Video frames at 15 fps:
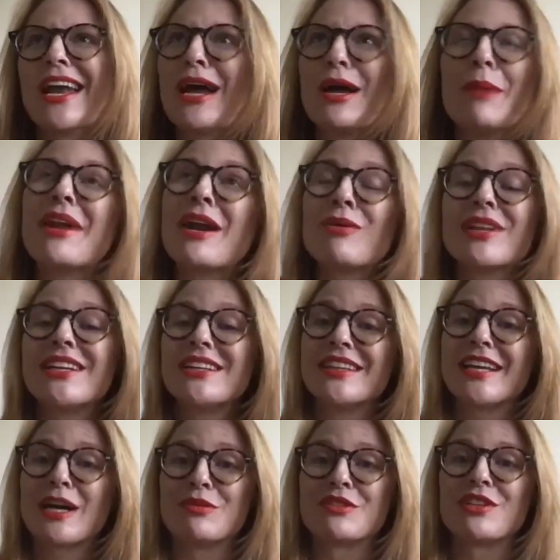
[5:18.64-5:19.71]
really didn't
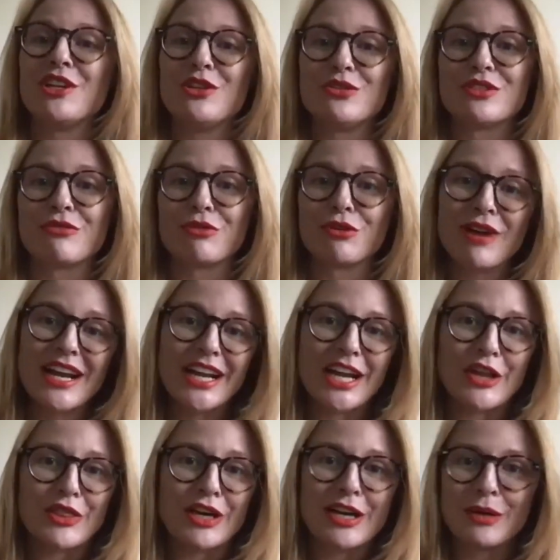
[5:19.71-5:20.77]
think I was going to use it for writing.
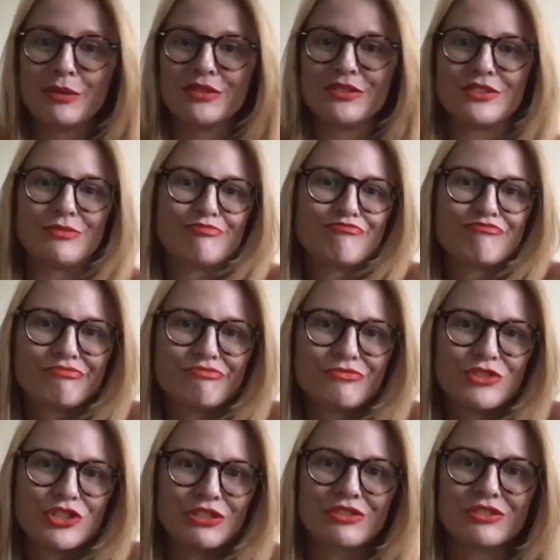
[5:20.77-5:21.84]
I thought I was
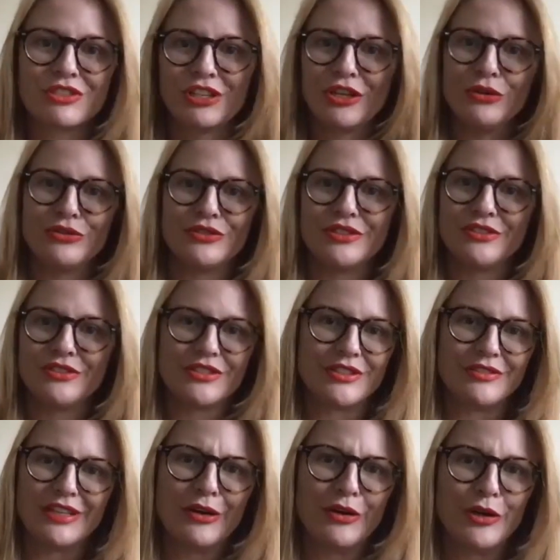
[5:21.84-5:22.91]
just going to use it
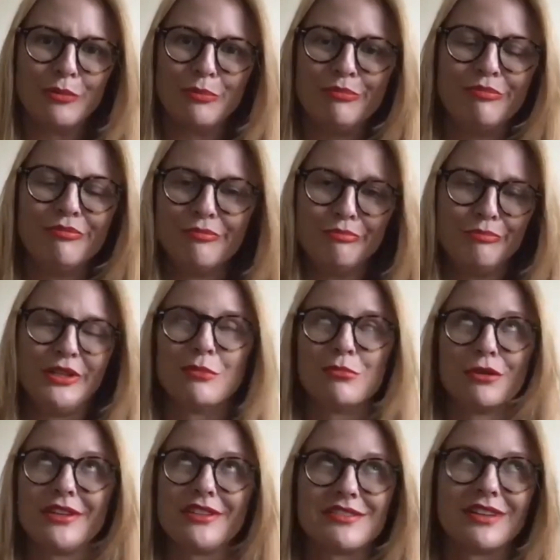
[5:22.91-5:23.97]
to, be a
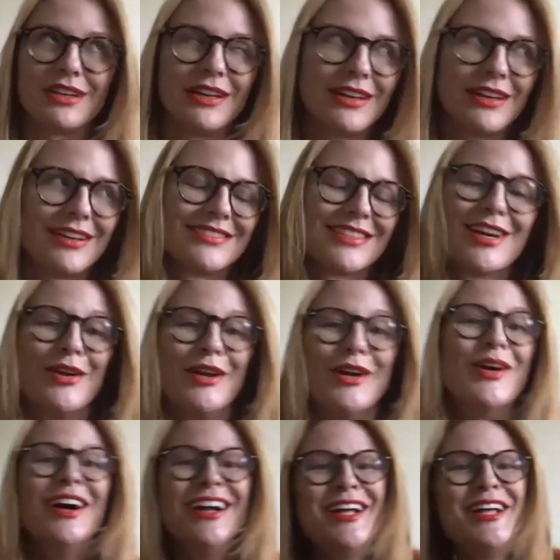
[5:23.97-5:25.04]
barista, I guess. I
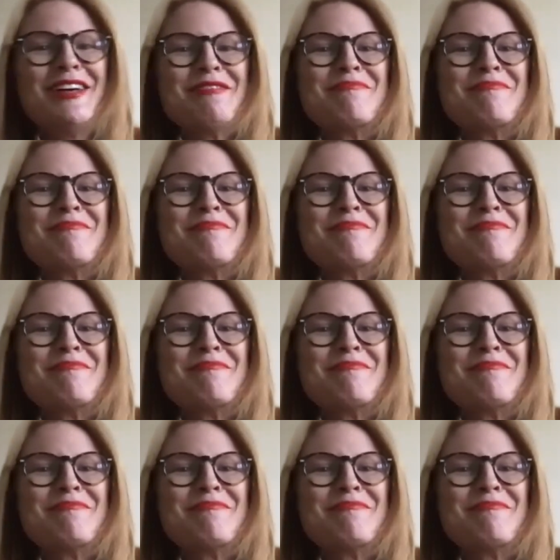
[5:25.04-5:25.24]
don't